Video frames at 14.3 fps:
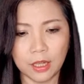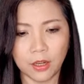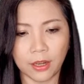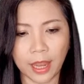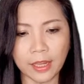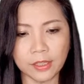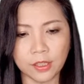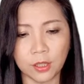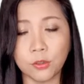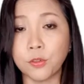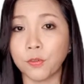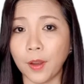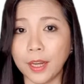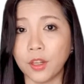Okay, so
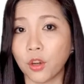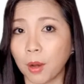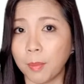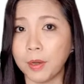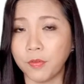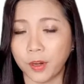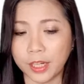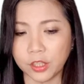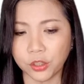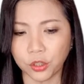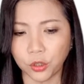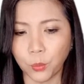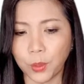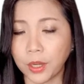to find a common
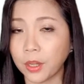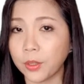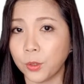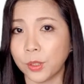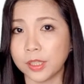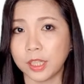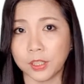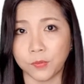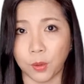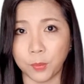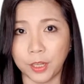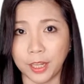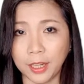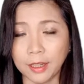ratio, we're going to use this
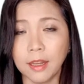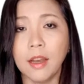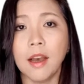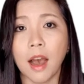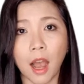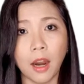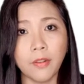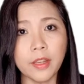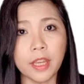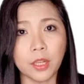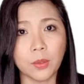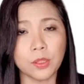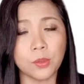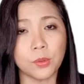formula, R
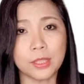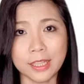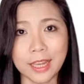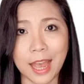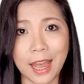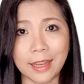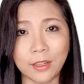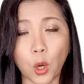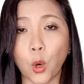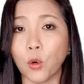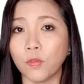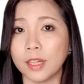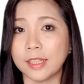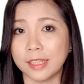equals to Tn
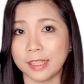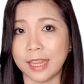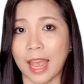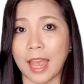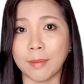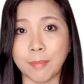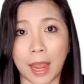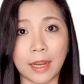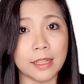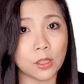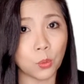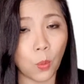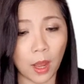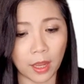over Tn
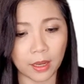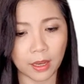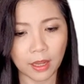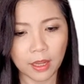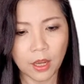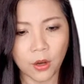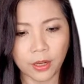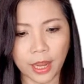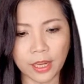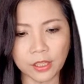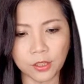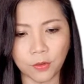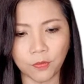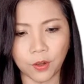minus 1.
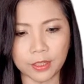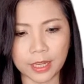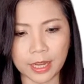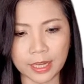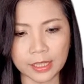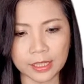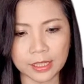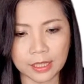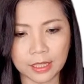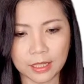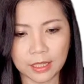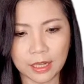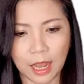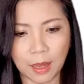Okay, so for this,
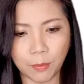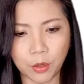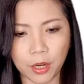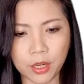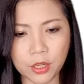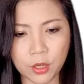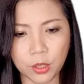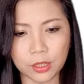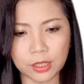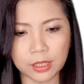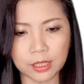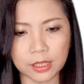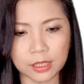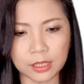I'm going to use,
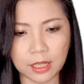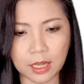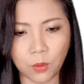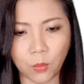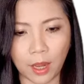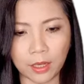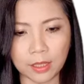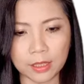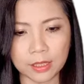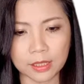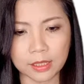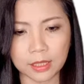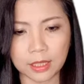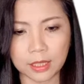this is T1,
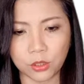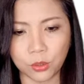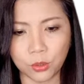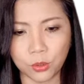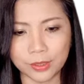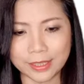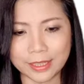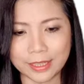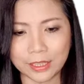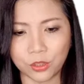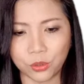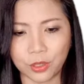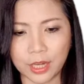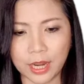this is T2,
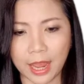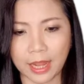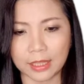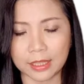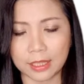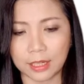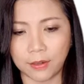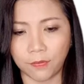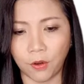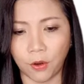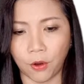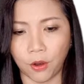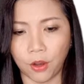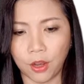T3, and
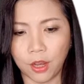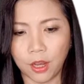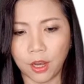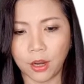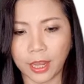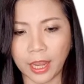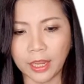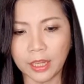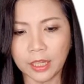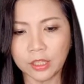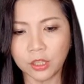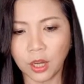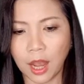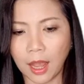T4. Okay,
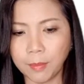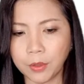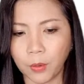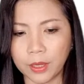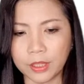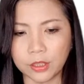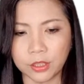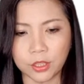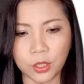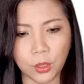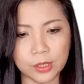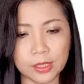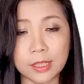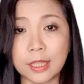so I'm going to
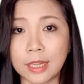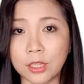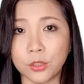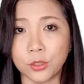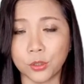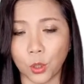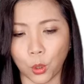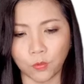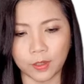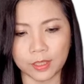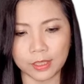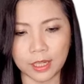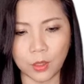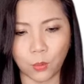use T2
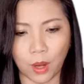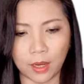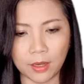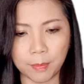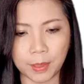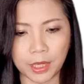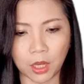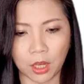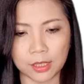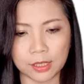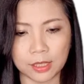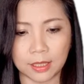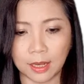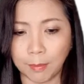over T1
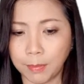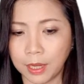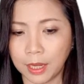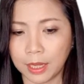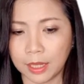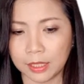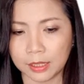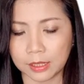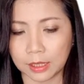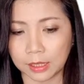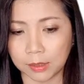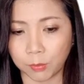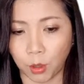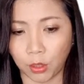because the number is
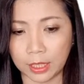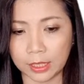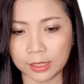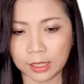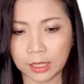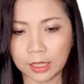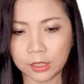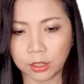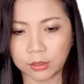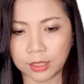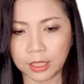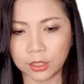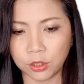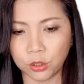the smallest. So
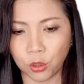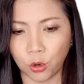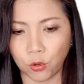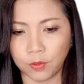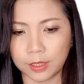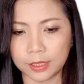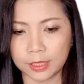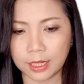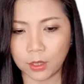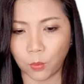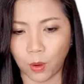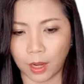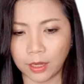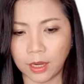T2 over
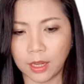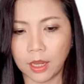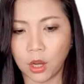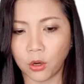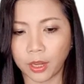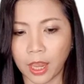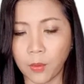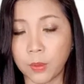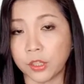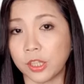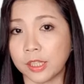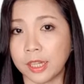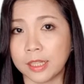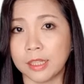T1, okay, which
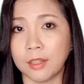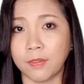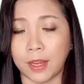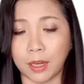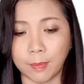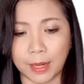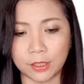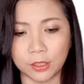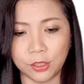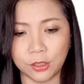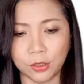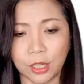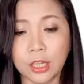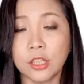is 6 divided by
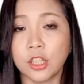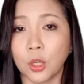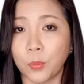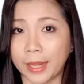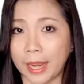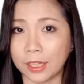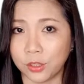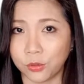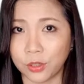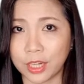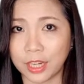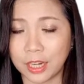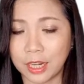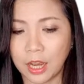2, so we get
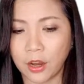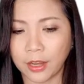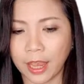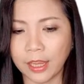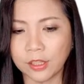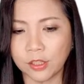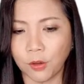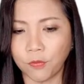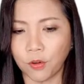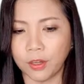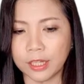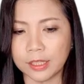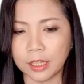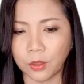3. Okay, so
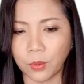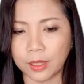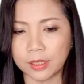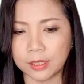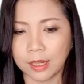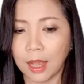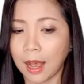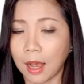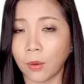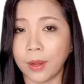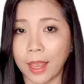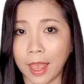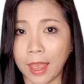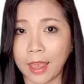for this sequence,
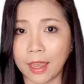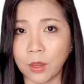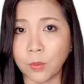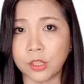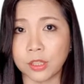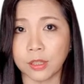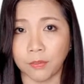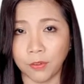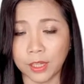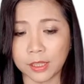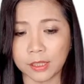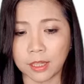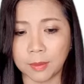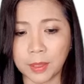our A, which is the
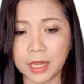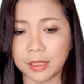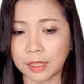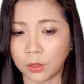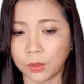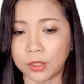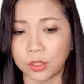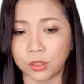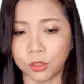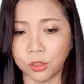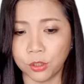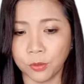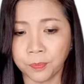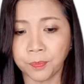first term, is equal to
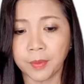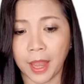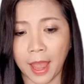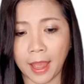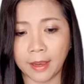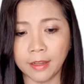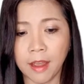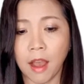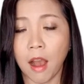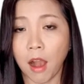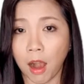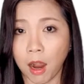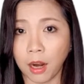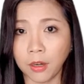2, and
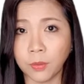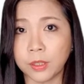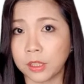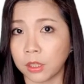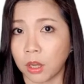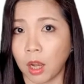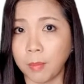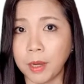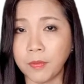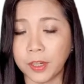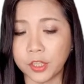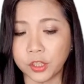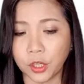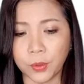R, which is the common
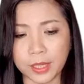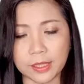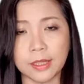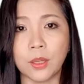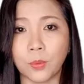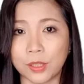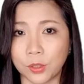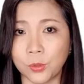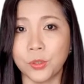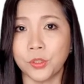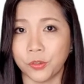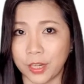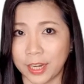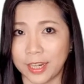ratio, is equal to
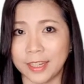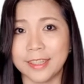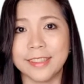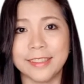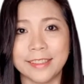3.